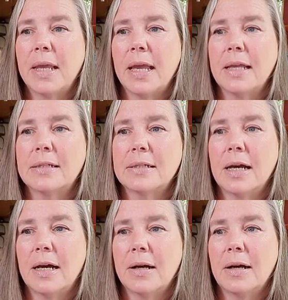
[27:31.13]
It's
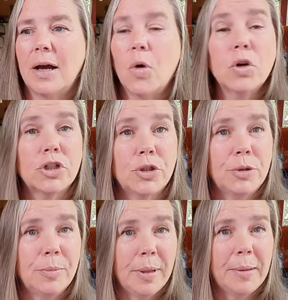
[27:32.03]

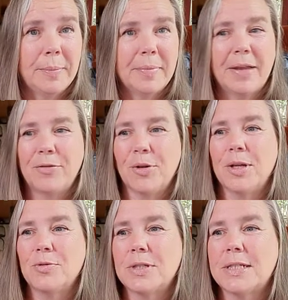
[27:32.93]
HortTube, if you're
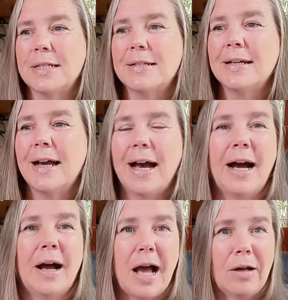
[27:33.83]
interested.
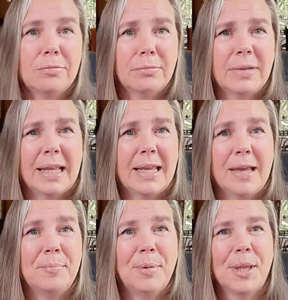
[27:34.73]
I'll link
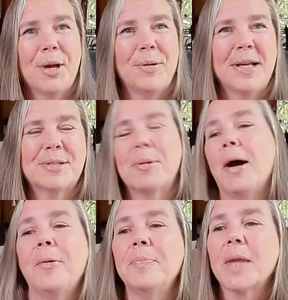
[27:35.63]
him below as
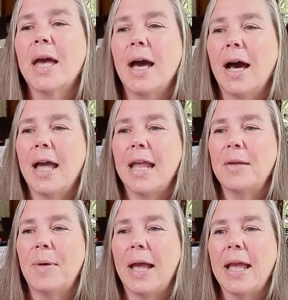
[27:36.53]
well.
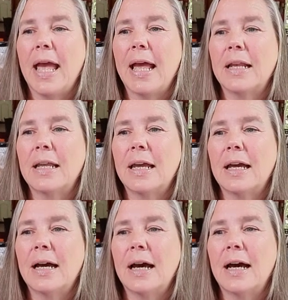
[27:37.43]
Anyway, and
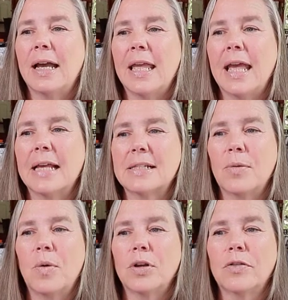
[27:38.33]
he has a
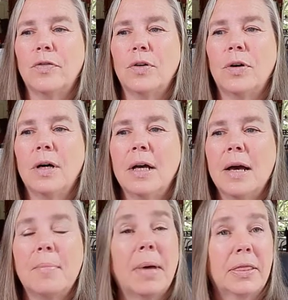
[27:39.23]
wonderful
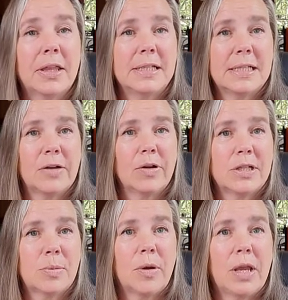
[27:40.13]
monthly
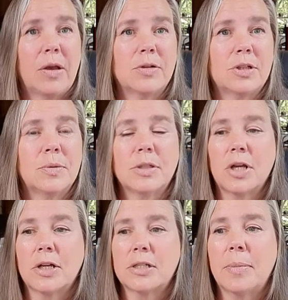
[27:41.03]
series where he goes through and
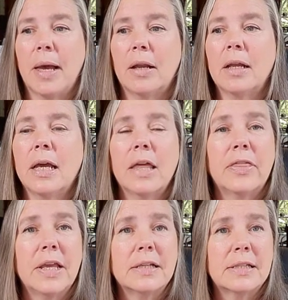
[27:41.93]
talks about
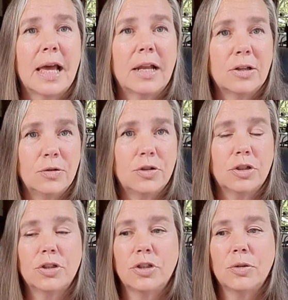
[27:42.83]
things that you
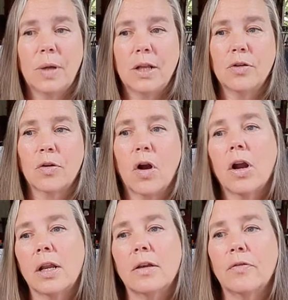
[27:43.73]
should do in your
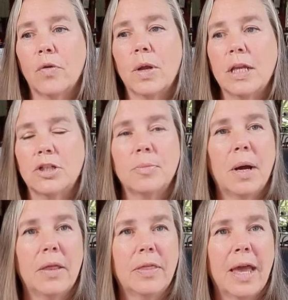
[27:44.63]
garden for each
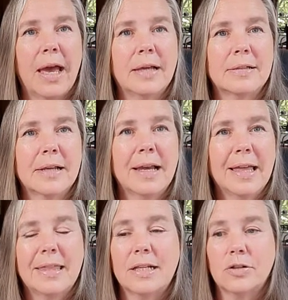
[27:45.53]
month as
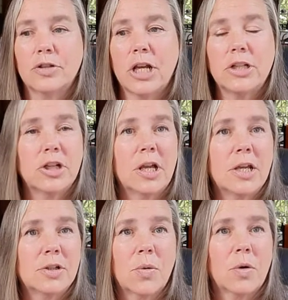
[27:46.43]
things are changing.
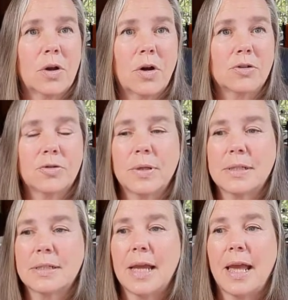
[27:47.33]
He's a
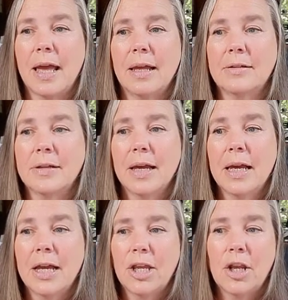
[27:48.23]
horticulturist, and
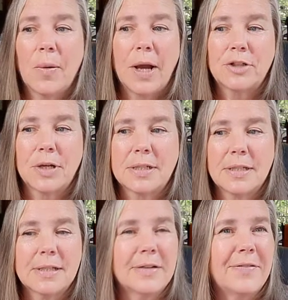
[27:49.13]
you know, I trust
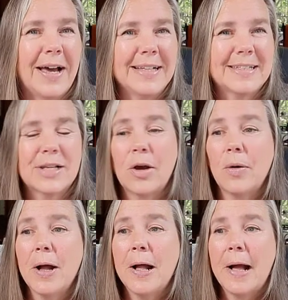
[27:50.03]
his advice. So
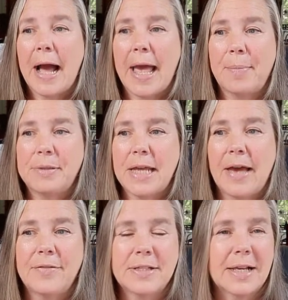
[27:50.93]
I happen to
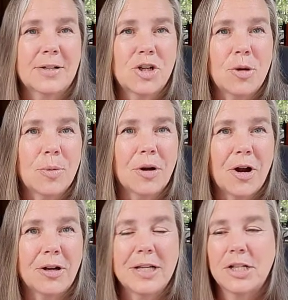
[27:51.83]
have his October
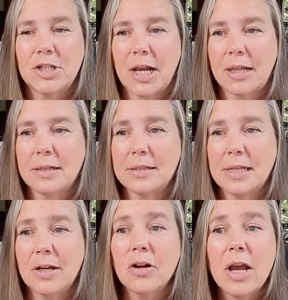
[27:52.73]
gardening checklist
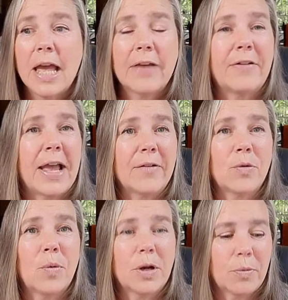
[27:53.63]
here. If I ever
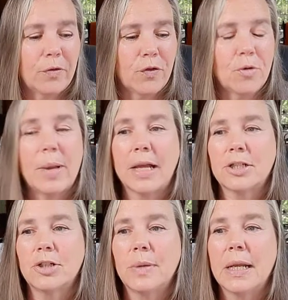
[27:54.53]
want to refer back
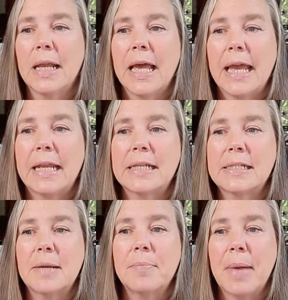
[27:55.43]
to it, it is
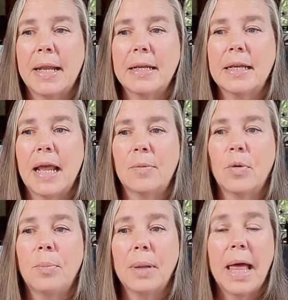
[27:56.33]
embedded and
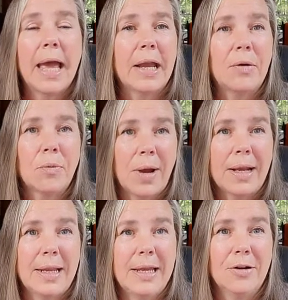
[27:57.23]
will play
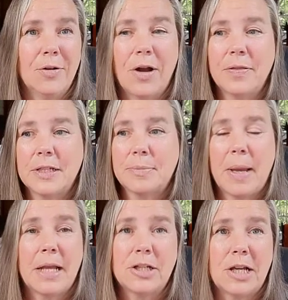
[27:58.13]
right here on this
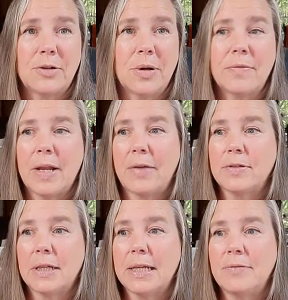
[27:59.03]
page. I don't even have to leave